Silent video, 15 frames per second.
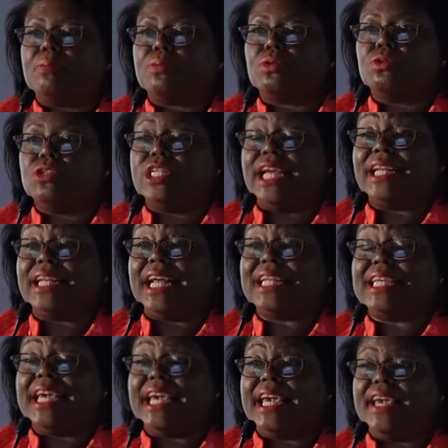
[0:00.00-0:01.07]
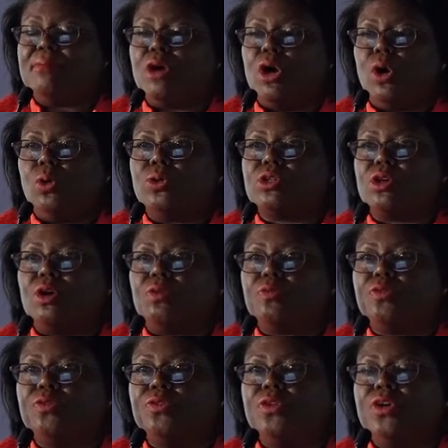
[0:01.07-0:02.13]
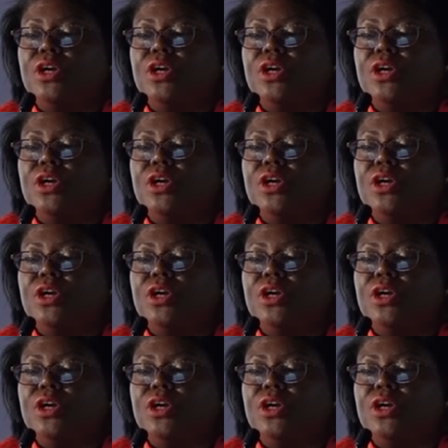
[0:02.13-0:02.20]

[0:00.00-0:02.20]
project that came out of